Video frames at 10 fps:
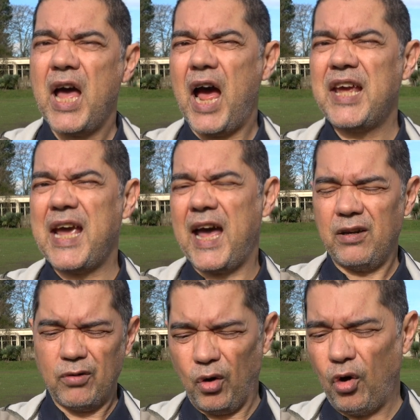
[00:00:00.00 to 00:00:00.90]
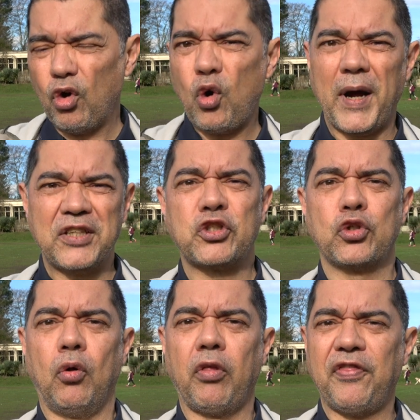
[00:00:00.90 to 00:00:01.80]
Again, all quite
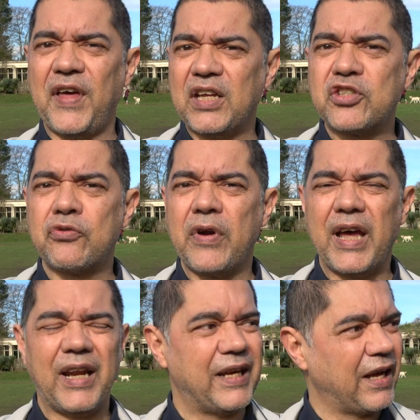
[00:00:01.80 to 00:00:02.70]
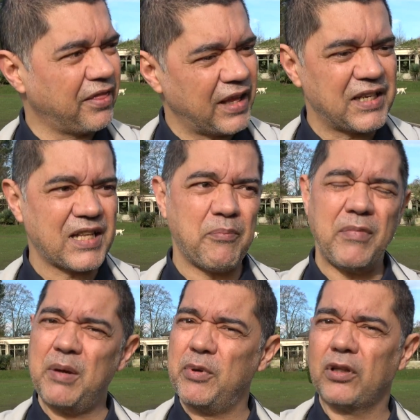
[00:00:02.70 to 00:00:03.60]
subtle things really and things that
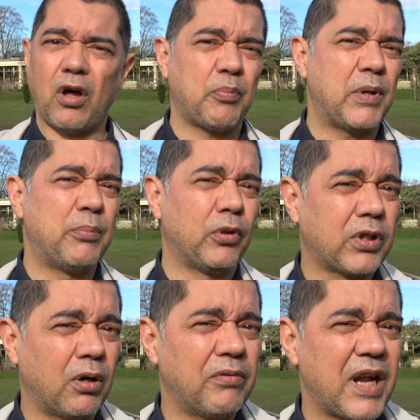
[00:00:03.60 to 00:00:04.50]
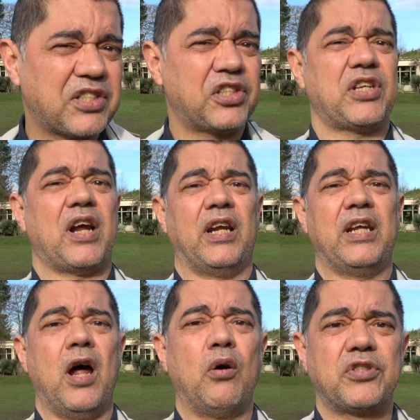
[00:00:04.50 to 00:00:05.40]
maybe a lot of people don't necessarily
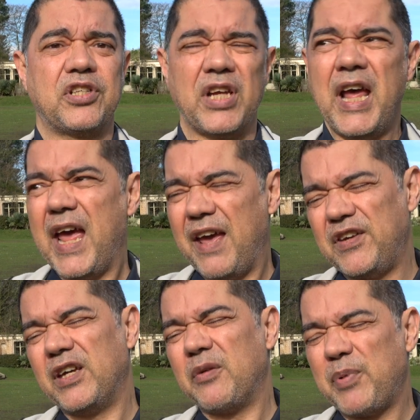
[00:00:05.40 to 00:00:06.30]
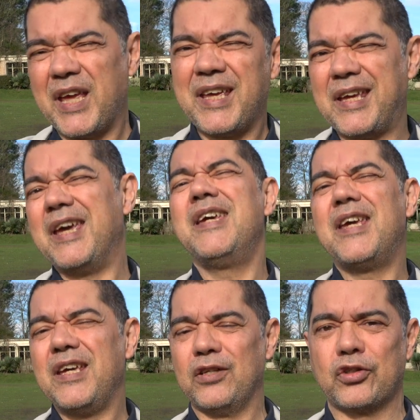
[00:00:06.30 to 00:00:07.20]
notice. If you're a bit
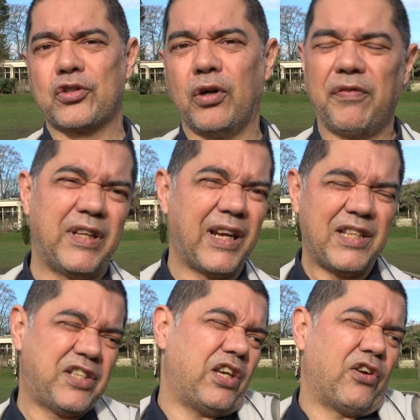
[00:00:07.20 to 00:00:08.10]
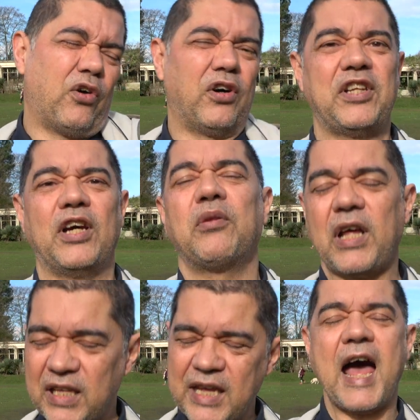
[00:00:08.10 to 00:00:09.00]
geeky and stuff and you're into your audio
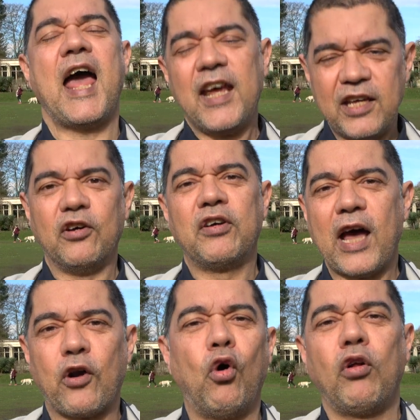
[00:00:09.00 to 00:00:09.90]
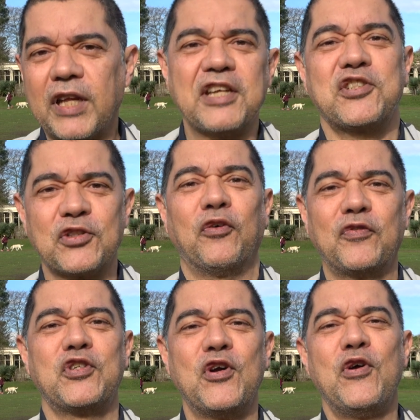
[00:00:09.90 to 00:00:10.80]
then yeah, you'll get all this
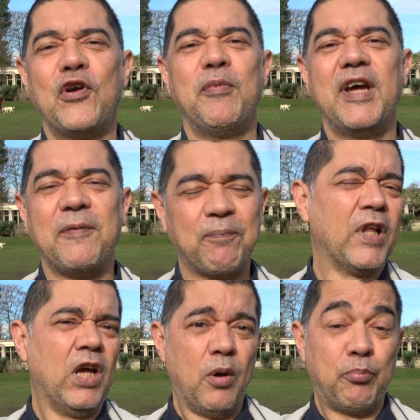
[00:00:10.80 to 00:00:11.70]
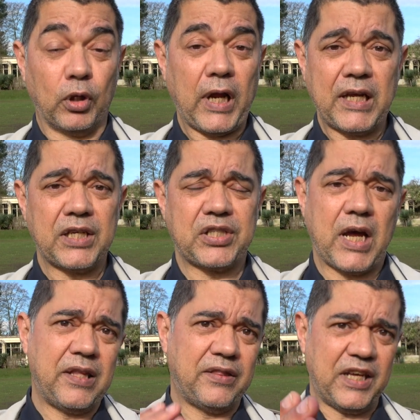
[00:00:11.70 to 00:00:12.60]
stuff, do you know what I mean? But like I
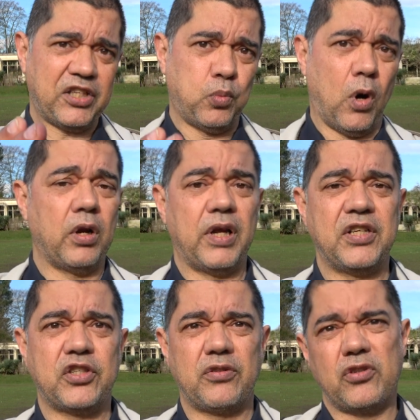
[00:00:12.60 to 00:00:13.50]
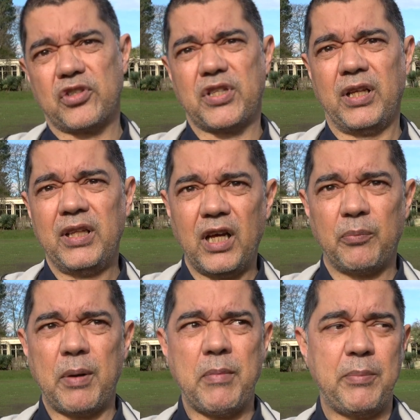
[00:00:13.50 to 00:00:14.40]
say, this one is just a little
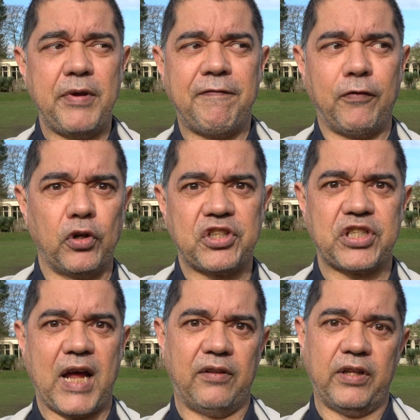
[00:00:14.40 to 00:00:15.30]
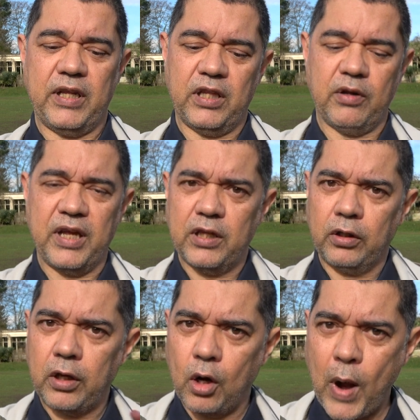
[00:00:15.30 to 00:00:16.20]
bit maybe fuller sound than in the, in the
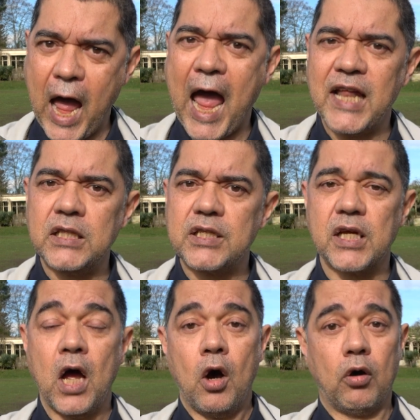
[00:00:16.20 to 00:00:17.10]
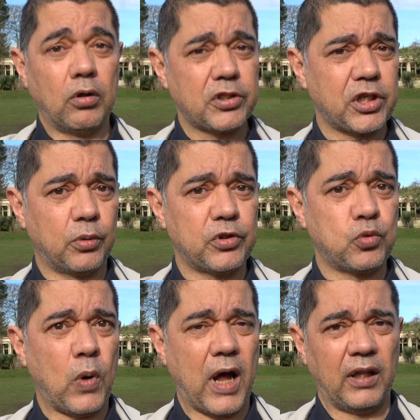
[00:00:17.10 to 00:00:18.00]
lower end. Also as
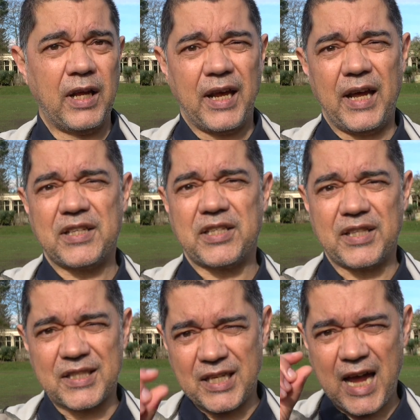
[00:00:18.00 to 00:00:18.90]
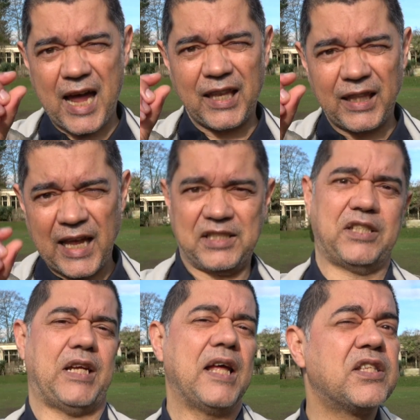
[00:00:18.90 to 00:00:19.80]
well, it's a tad less
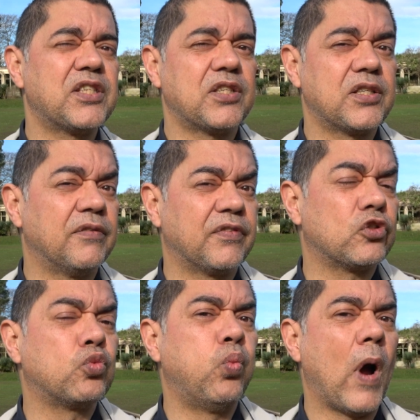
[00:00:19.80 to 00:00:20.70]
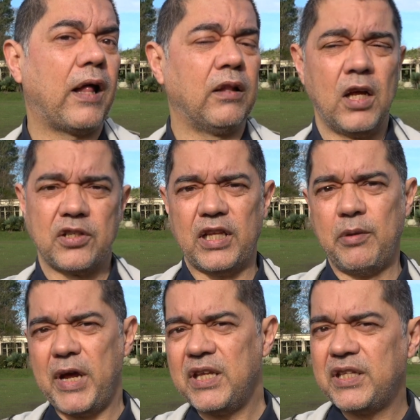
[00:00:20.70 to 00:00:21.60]
sensitive as well. So they're the
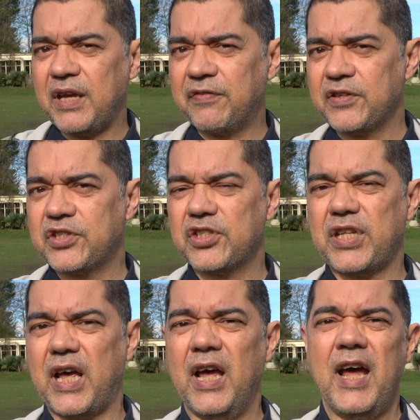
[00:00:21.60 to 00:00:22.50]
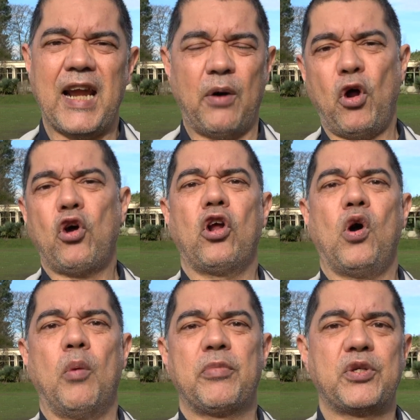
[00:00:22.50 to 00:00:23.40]
main differences there. Now I'm not going to
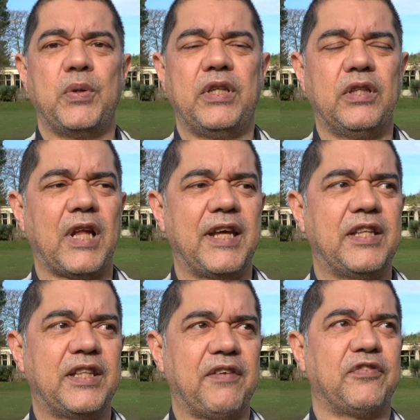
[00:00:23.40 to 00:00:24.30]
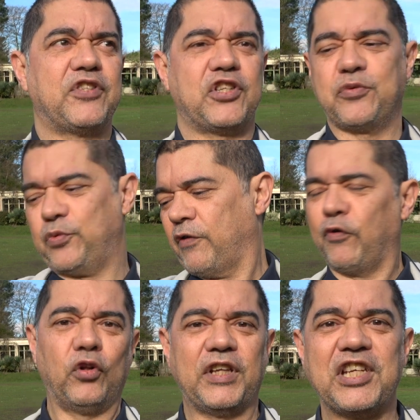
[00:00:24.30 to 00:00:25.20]
go on between like the differences of
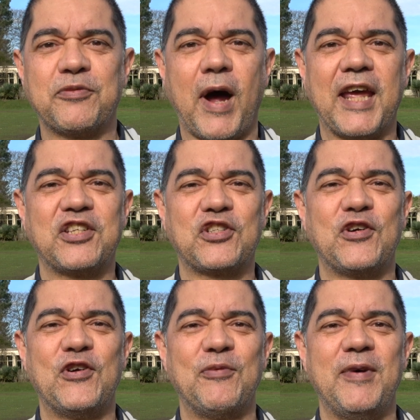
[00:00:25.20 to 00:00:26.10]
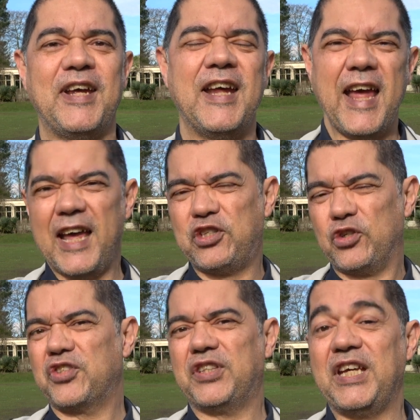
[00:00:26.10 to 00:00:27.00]
all these mics, do you know what I mean? It's
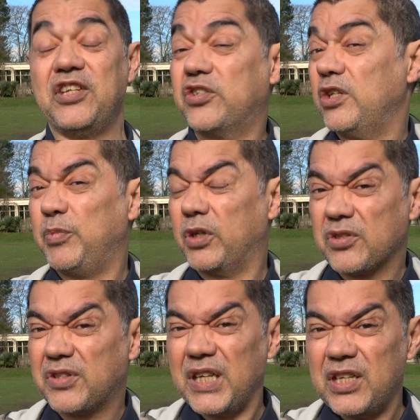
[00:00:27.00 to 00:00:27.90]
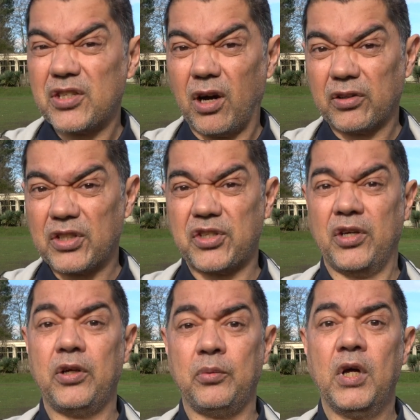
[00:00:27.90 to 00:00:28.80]
just these two because these are the
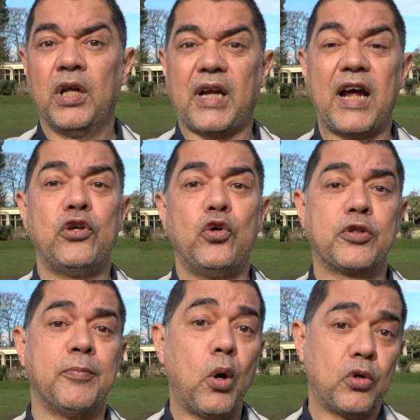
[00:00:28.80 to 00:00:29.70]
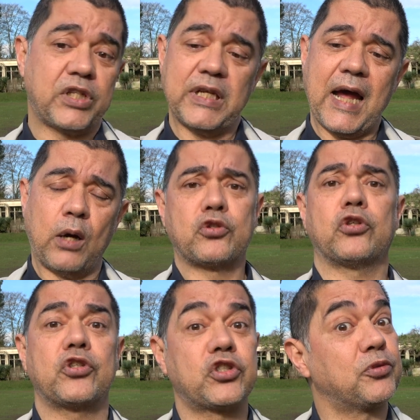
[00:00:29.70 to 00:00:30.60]
two that I use mostly out of
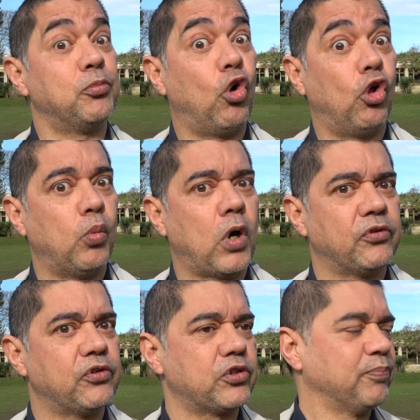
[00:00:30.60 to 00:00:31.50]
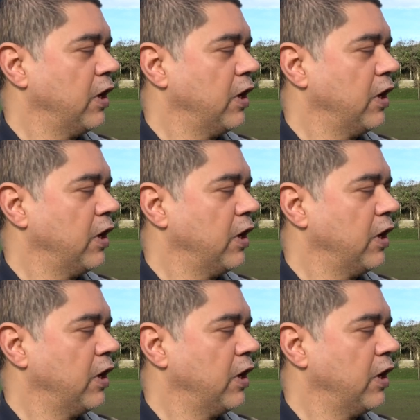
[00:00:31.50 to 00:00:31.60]
the small ones.